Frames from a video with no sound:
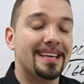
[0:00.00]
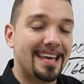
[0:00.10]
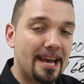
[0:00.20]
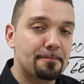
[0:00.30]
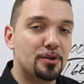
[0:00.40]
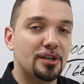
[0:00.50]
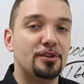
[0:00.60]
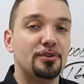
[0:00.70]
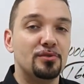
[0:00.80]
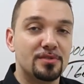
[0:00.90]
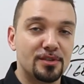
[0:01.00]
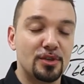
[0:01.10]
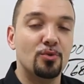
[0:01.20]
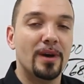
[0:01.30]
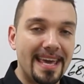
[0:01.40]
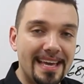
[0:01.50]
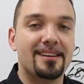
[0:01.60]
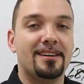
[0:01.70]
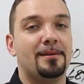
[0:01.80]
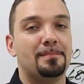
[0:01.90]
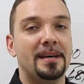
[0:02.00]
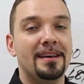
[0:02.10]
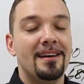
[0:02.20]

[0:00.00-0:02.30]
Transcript: can produce you income